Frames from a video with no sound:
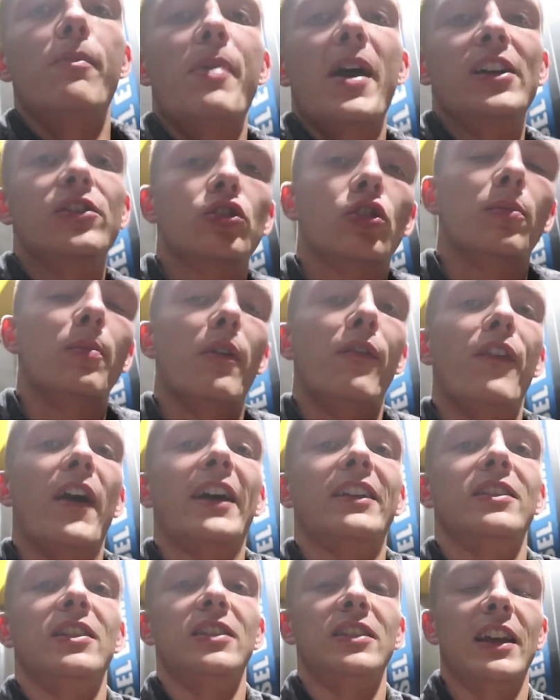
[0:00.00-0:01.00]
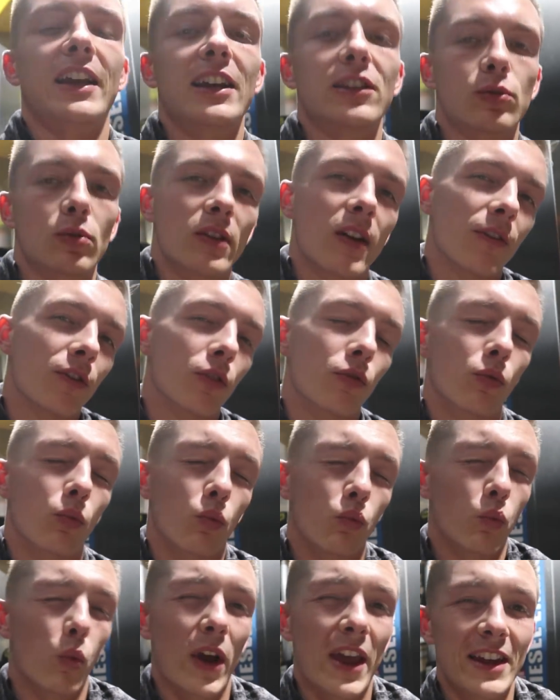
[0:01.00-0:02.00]
of the pendulum effect, because I guess when you have the
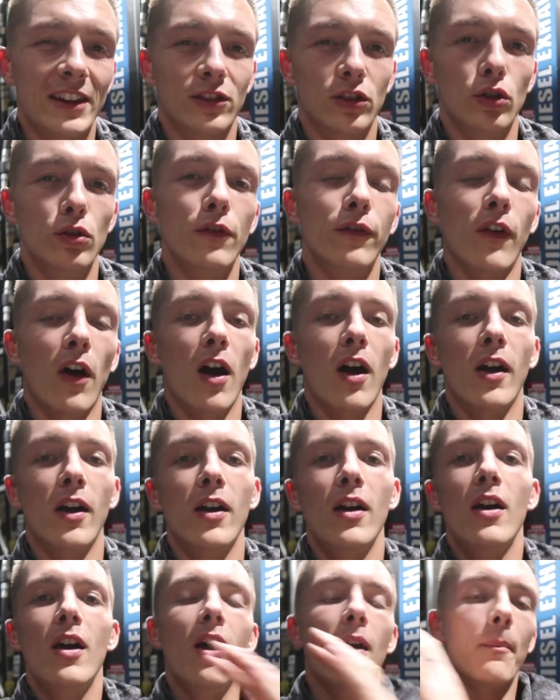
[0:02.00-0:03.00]
weight too far